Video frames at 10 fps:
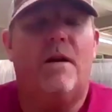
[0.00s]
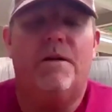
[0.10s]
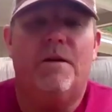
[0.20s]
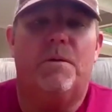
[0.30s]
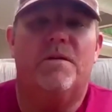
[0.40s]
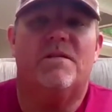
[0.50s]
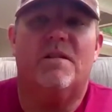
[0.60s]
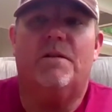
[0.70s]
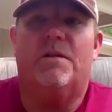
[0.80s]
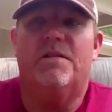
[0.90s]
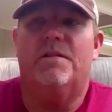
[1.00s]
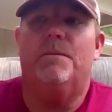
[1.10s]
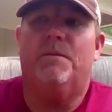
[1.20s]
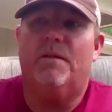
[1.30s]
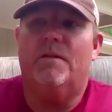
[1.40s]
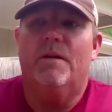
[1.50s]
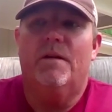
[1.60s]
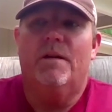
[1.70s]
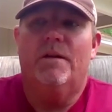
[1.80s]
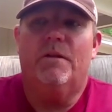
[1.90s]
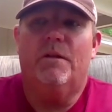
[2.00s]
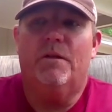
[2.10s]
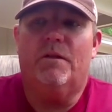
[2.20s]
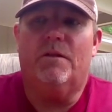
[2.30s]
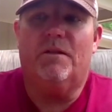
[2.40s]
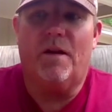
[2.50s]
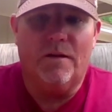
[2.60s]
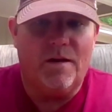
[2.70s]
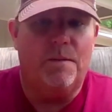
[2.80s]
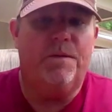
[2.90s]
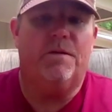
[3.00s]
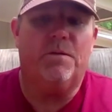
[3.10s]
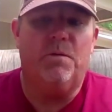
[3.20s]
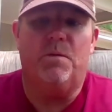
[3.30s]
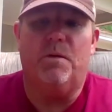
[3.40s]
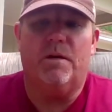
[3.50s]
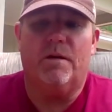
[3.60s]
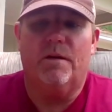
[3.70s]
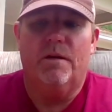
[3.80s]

uh, you know we're just encouraging them to to to stay on top of their schoolwork,